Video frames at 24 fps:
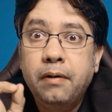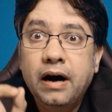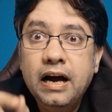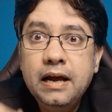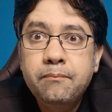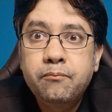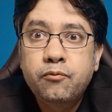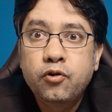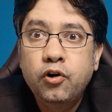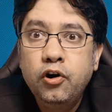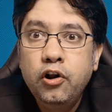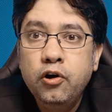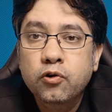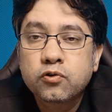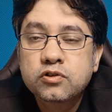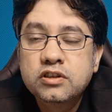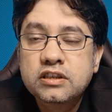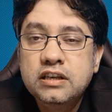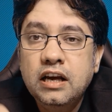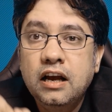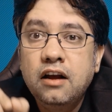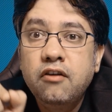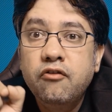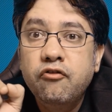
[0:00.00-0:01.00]
by
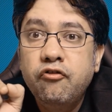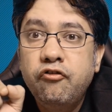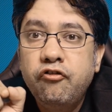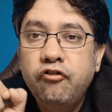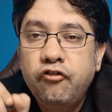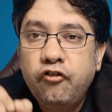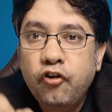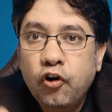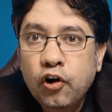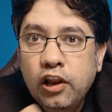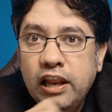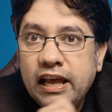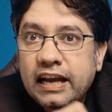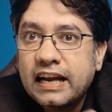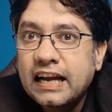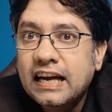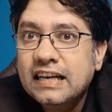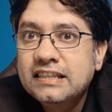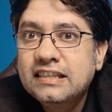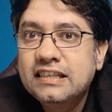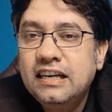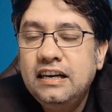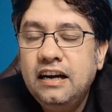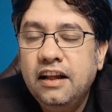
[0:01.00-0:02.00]
producing folic
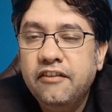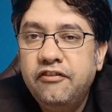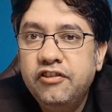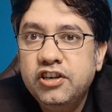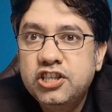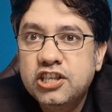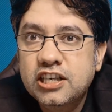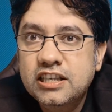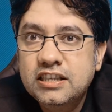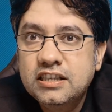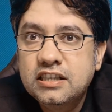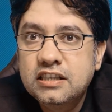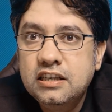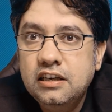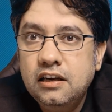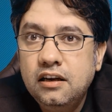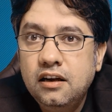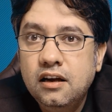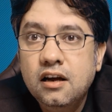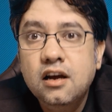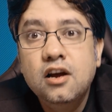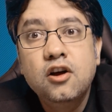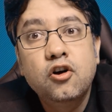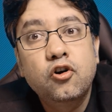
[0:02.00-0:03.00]
acid
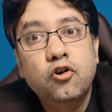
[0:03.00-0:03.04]
deficiency,